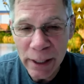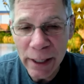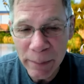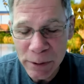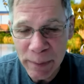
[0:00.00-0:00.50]

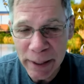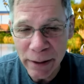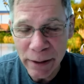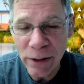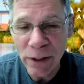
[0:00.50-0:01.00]
time
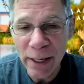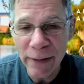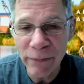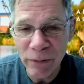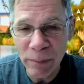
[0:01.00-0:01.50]
span in the life
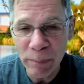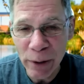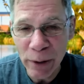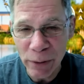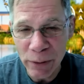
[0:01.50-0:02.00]
of the
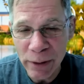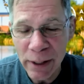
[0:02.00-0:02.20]
bird,